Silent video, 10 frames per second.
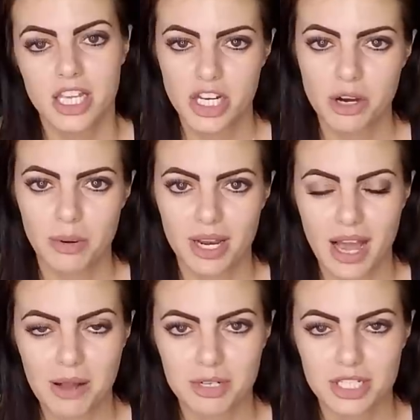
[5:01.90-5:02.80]
you know what
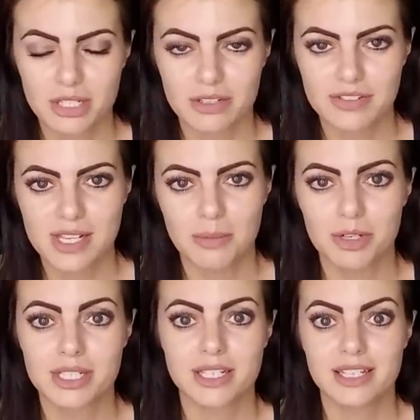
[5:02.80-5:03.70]
I would do if
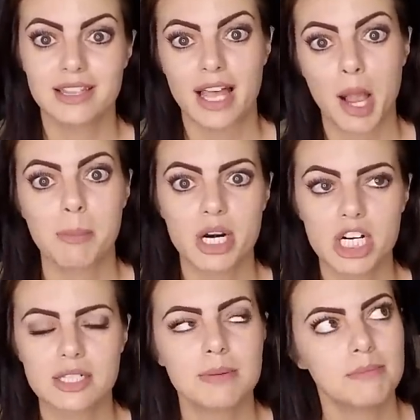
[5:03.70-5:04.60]
someone didn't like
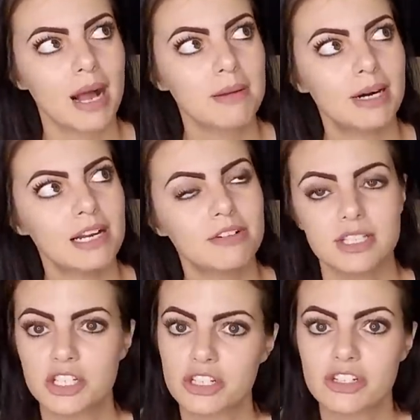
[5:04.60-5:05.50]
birds? Bye-bye
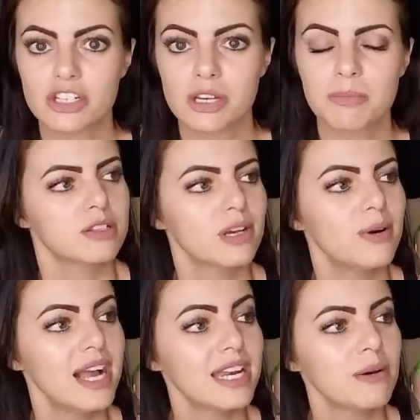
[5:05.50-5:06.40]
relationship. So
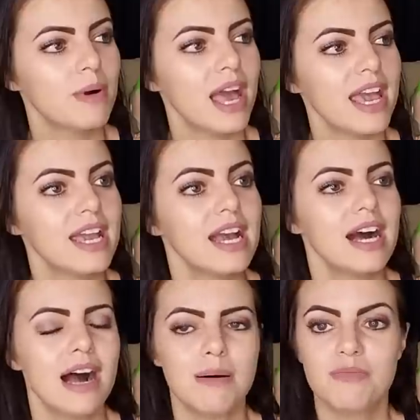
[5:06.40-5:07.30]
anyway,
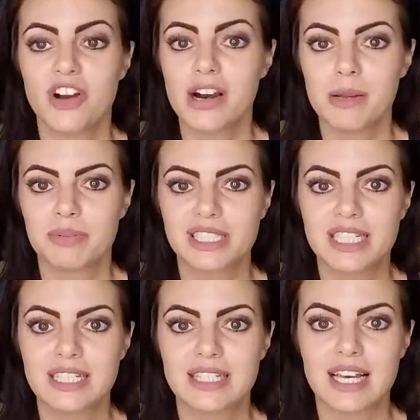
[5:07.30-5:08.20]
I'm very
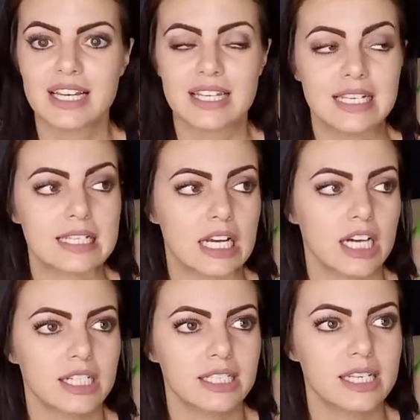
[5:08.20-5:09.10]
pleased that he's
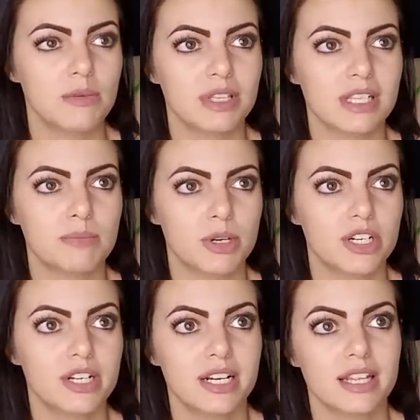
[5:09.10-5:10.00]
cuddling with this
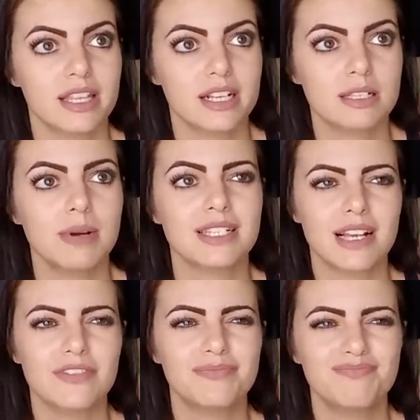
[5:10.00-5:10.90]
bird. And I think to
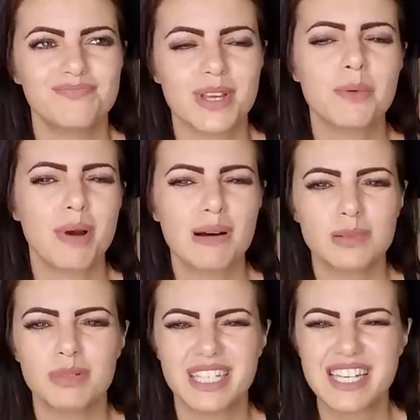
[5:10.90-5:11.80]
myself, he
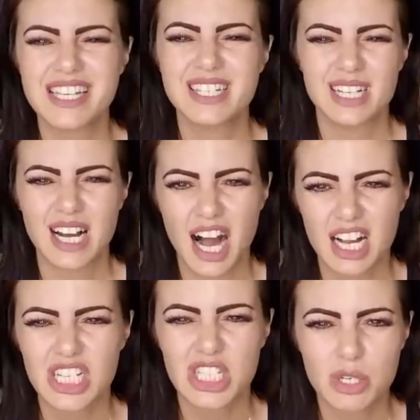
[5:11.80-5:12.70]
probably is a
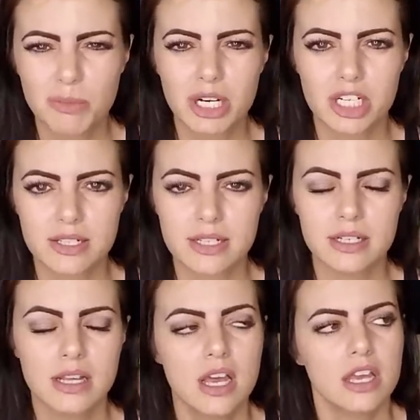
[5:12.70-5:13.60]
cockatoo
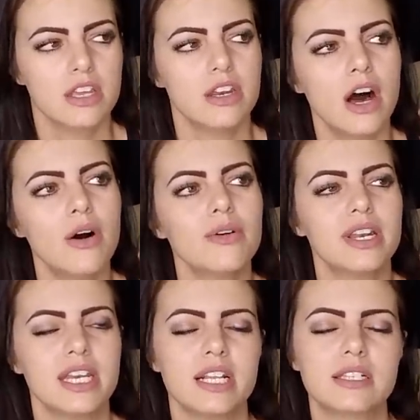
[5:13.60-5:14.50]
person, you know,
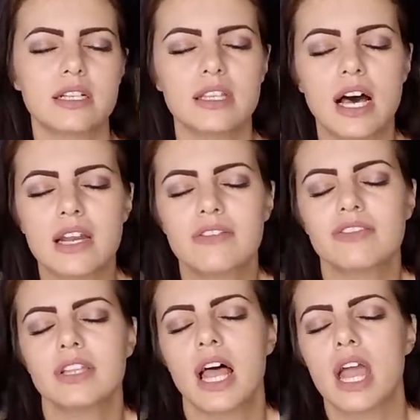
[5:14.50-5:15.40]
needs a lot
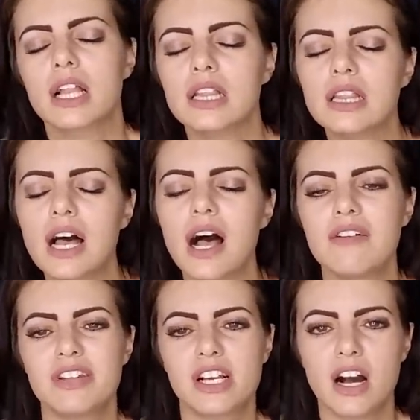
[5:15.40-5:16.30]
of like
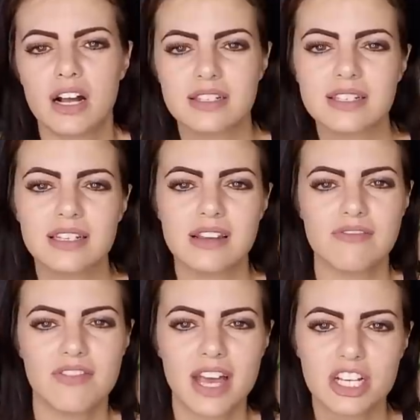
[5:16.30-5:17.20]
love and constant
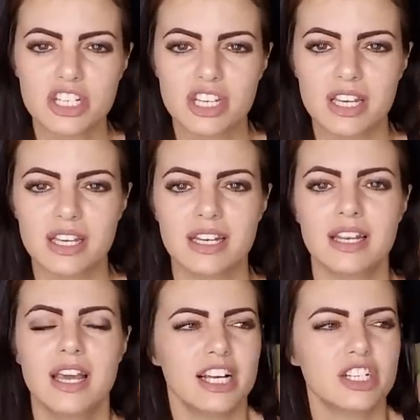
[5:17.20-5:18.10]

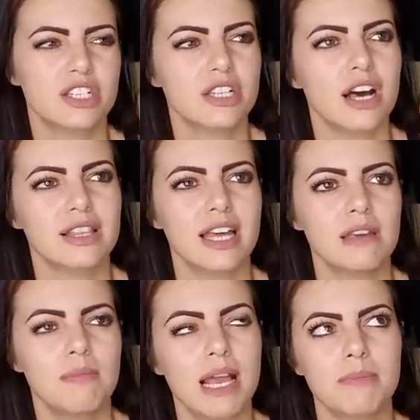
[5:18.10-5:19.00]
affection. I just thought that
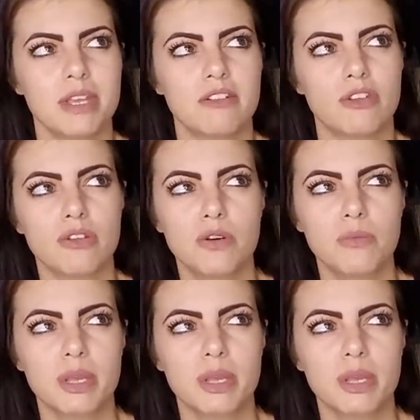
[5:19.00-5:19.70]
he might be too